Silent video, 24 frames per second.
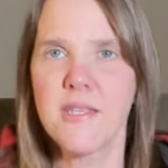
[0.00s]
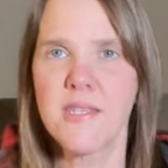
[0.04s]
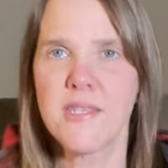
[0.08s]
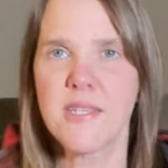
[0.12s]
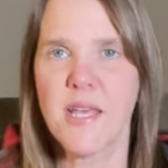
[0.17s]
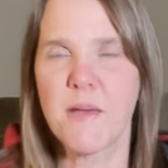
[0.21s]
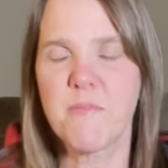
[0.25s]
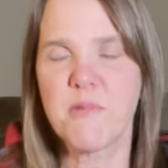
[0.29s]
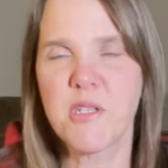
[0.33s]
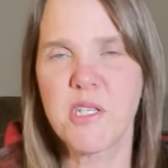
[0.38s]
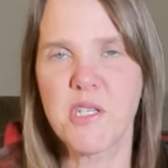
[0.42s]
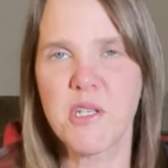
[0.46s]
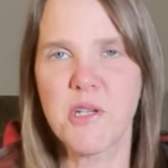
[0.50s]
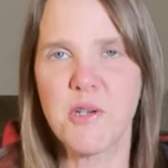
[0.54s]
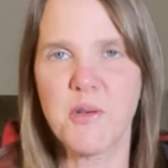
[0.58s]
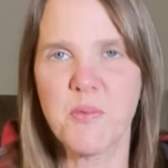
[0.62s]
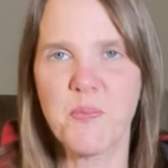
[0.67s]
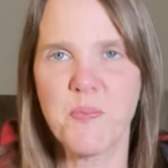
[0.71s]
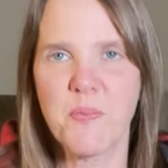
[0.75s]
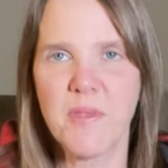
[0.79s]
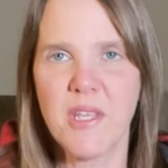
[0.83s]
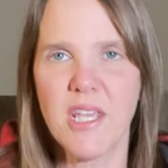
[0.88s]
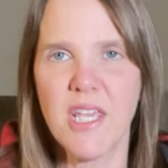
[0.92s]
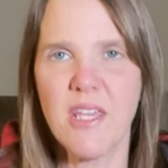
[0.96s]
Step
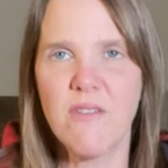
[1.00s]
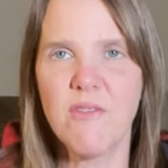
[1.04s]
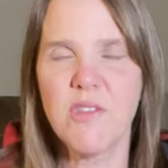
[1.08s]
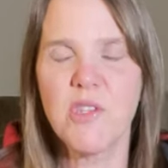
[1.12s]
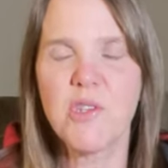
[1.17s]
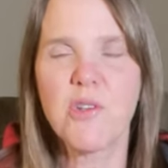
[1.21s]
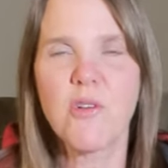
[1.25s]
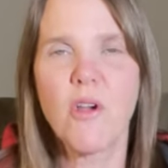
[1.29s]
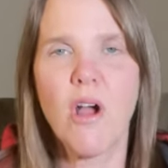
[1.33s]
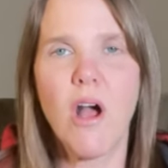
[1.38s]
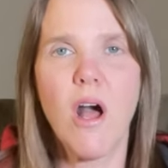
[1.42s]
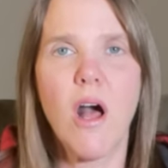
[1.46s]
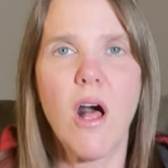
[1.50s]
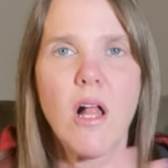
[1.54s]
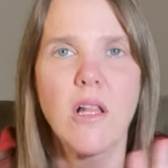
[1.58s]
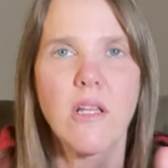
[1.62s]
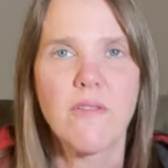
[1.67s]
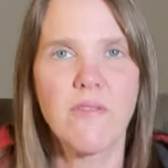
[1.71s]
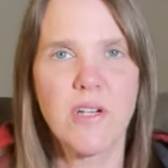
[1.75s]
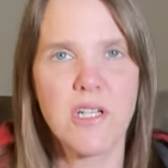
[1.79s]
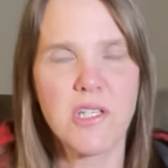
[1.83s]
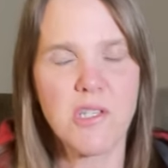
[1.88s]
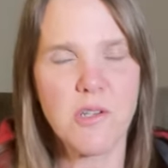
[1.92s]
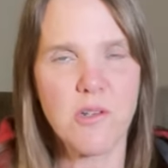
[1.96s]
two, even through all
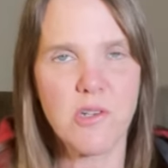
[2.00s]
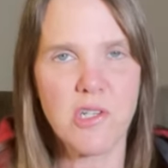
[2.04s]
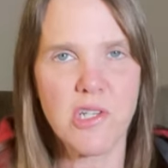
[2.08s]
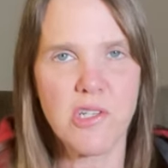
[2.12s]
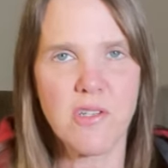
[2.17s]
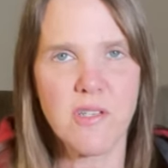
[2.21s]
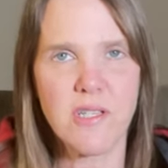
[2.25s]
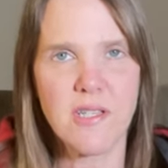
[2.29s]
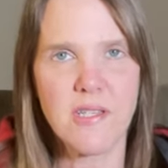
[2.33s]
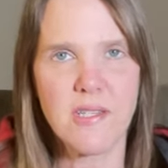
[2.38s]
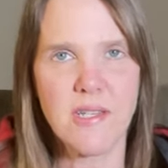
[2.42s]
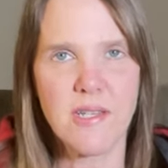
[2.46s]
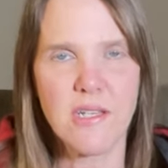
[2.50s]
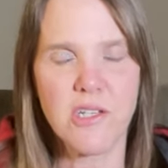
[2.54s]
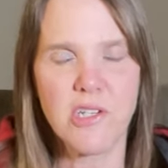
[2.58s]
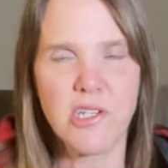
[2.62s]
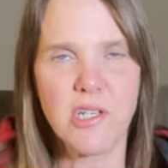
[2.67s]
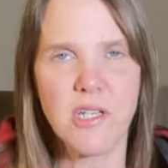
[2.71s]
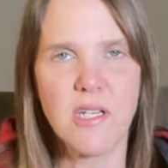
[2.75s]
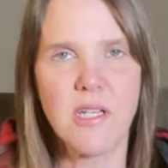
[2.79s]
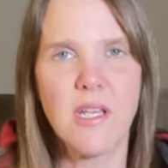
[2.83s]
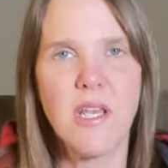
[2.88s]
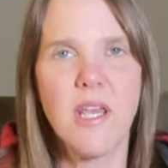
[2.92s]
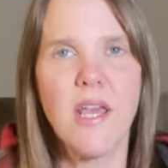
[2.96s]
of our
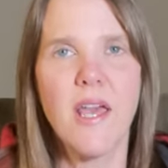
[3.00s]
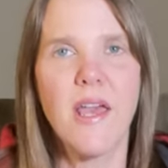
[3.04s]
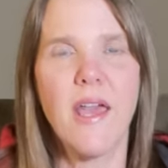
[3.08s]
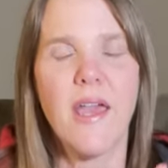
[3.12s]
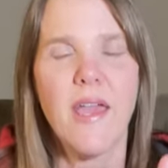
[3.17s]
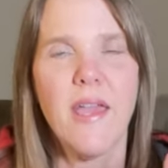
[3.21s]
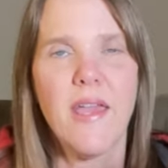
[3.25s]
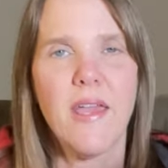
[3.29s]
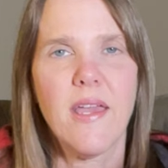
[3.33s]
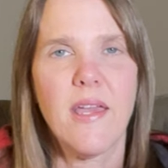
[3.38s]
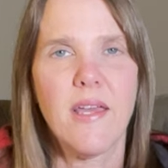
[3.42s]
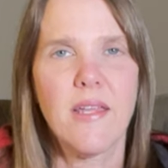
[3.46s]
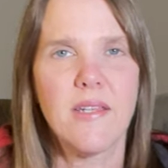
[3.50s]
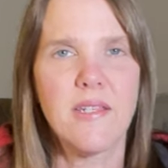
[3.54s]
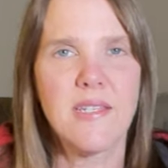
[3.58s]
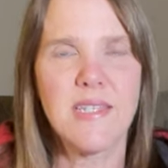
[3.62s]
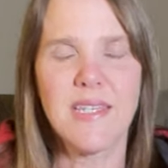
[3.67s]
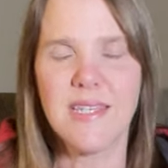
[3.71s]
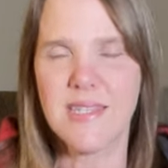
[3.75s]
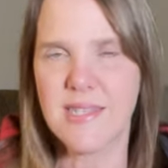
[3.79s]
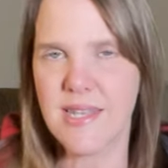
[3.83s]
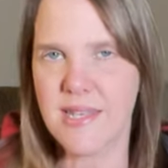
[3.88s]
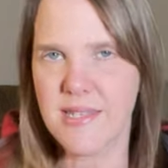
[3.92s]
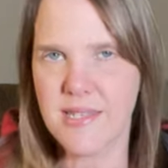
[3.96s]
socialization and
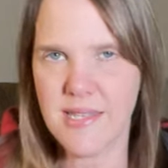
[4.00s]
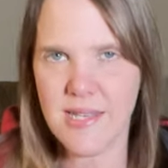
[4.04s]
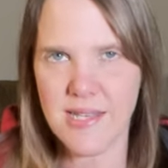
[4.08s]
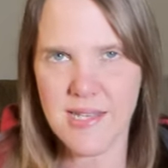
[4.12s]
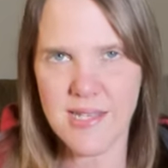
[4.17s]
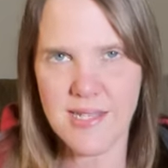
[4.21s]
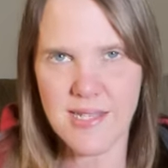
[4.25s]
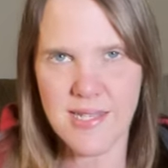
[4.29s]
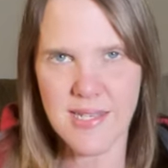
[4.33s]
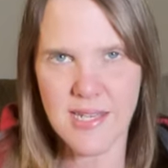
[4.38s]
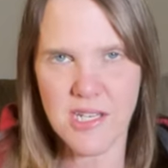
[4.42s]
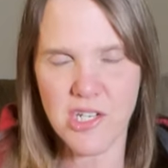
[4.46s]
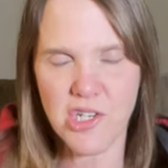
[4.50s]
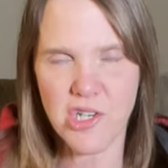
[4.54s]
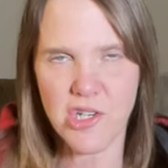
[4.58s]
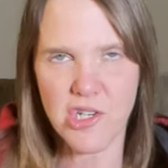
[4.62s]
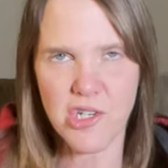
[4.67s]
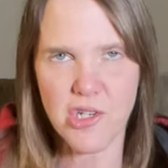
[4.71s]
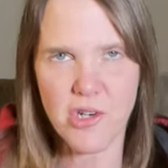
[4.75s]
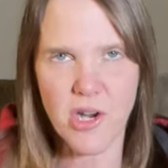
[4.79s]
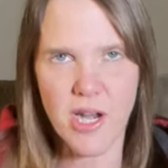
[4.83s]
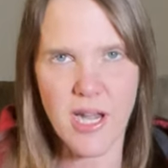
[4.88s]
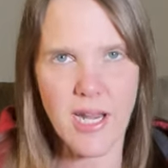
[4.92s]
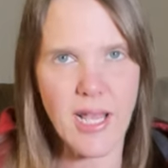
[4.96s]

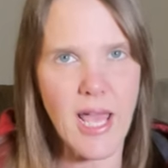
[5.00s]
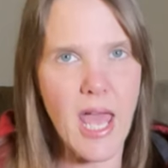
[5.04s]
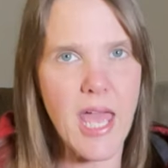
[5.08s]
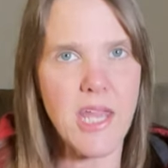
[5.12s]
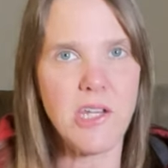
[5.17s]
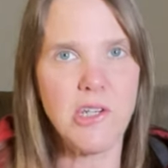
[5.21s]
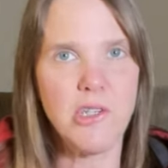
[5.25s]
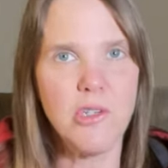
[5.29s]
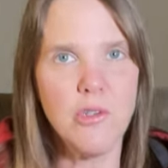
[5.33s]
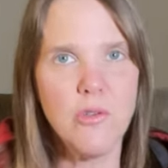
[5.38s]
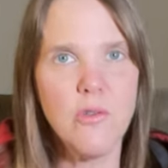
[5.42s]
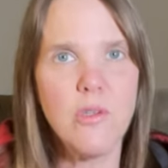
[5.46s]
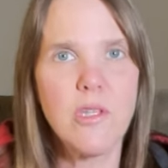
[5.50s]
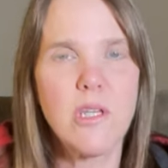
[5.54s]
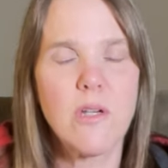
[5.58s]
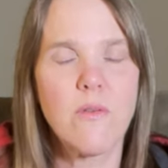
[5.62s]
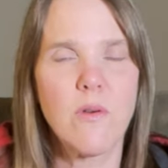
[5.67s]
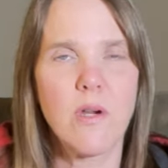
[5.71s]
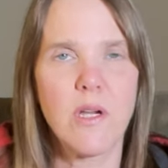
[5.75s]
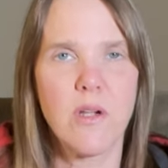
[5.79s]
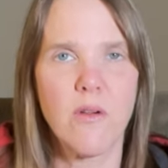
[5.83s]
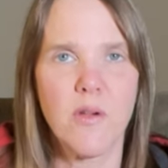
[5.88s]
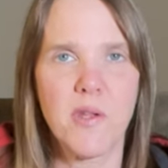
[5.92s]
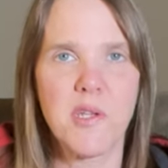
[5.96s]
desensitization training, I knew there
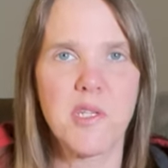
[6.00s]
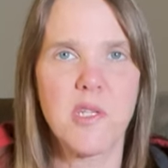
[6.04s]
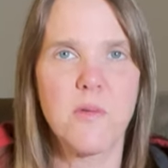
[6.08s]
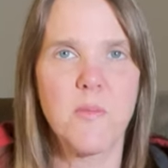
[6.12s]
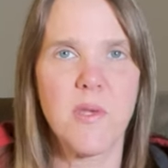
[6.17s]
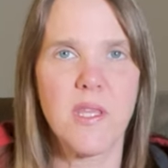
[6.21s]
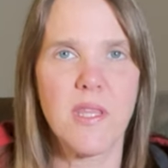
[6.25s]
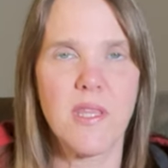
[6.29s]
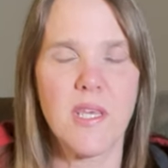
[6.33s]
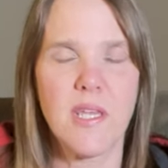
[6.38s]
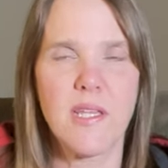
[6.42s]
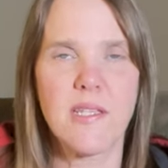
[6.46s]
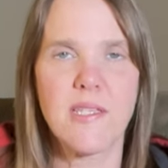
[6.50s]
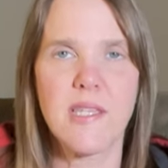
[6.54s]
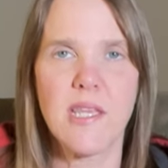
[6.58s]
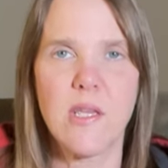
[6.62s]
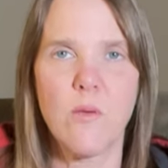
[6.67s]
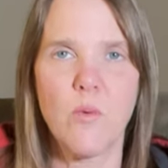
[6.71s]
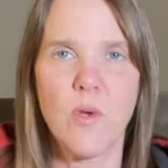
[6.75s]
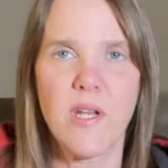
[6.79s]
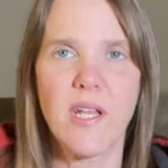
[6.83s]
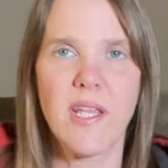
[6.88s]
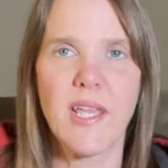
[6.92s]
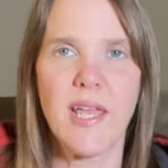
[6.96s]
were going to be things
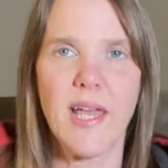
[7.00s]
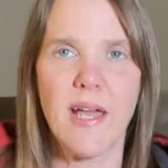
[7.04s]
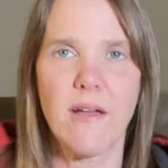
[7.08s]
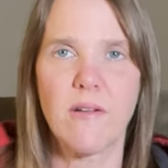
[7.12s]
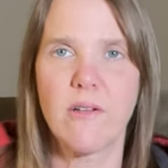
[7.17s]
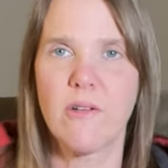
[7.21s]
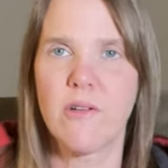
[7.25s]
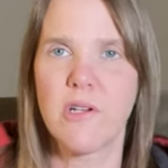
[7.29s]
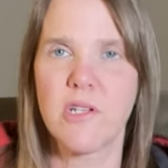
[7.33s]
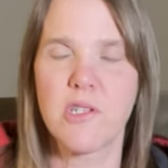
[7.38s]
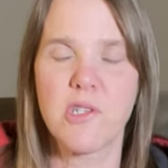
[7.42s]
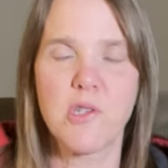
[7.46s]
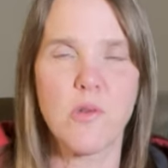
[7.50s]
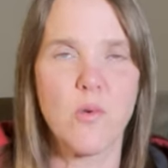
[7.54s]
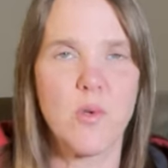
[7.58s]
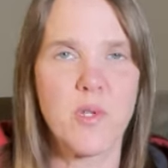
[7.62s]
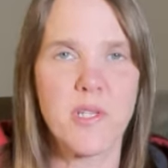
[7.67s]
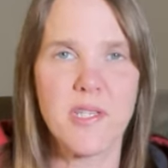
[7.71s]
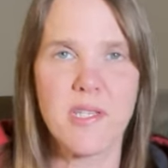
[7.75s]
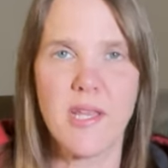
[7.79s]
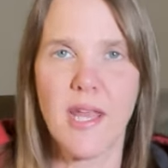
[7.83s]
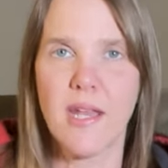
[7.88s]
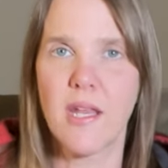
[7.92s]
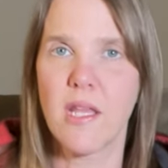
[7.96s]
he would encounter in a school
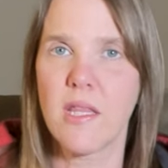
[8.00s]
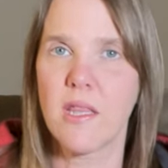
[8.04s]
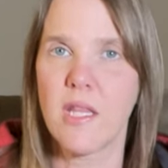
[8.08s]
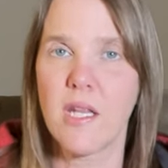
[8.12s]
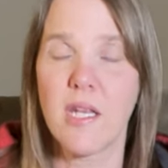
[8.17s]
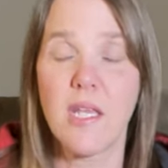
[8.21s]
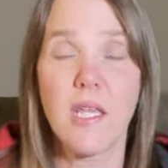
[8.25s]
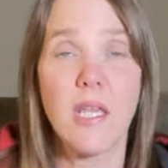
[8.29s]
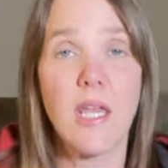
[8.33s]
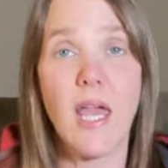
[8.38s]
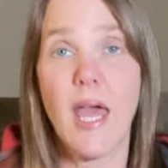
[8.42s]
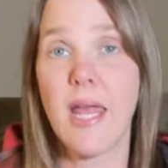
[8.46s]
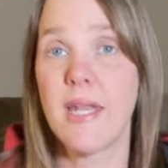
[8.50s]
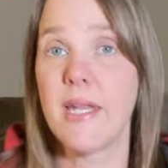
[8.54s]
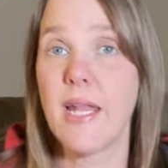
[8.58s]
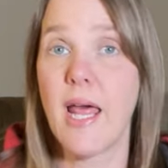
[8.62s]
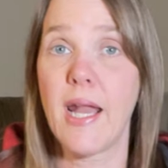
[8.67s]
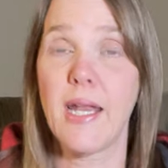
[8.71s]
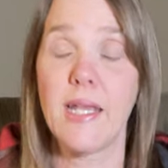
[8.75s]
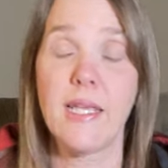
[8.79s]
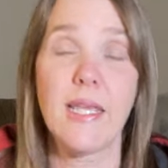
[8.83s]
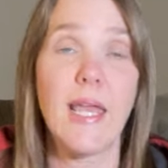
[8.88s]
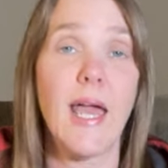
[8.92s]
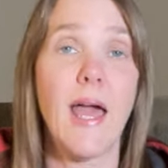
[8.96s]
setting that he had
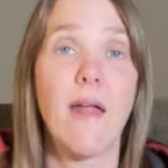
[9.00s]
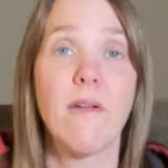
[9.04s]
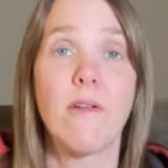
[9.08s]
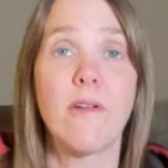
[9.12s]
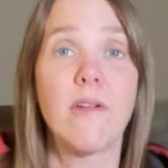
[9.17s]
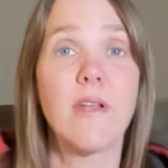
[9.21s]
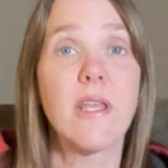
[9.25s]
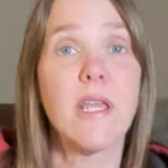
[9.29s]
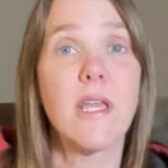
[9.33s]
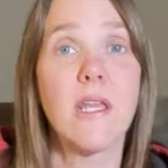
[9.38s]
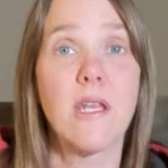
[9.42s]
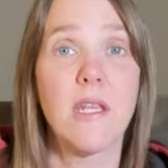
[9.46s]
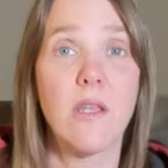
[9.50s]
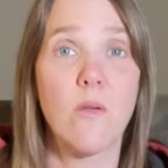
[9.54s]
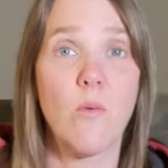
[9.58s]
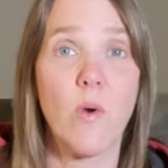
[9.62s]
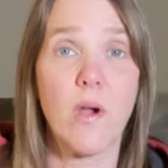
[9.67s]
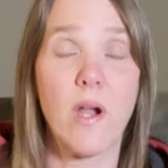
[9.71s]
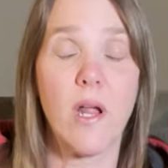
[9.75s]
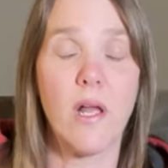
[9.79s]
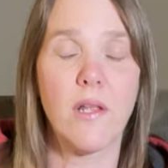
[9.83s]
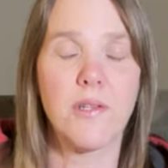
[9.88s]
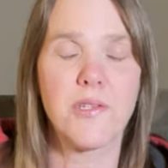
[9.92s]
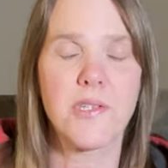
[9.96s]
not encountered
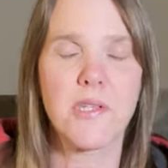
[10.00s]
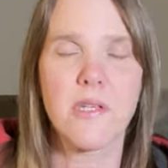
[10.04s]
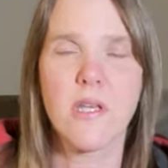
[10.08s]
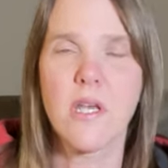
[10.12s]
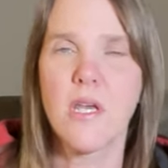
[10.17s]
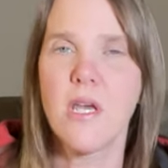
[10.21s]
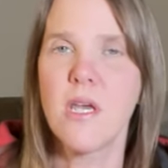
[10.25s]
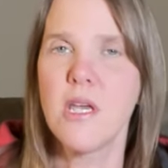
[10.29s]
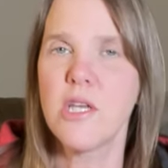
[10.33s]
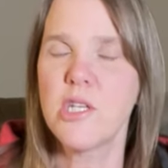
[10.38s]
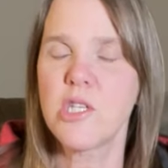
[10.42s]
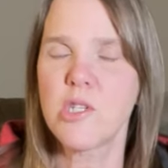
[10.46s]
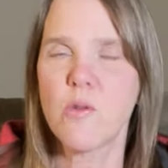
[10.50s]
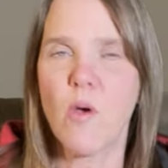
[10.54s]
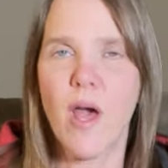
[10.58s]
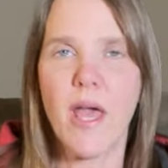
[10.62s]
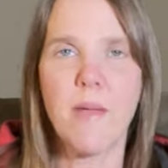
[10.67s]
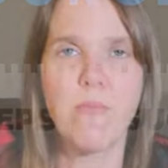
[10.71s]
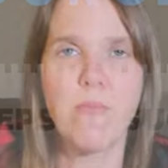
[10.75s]
anywhere else. So I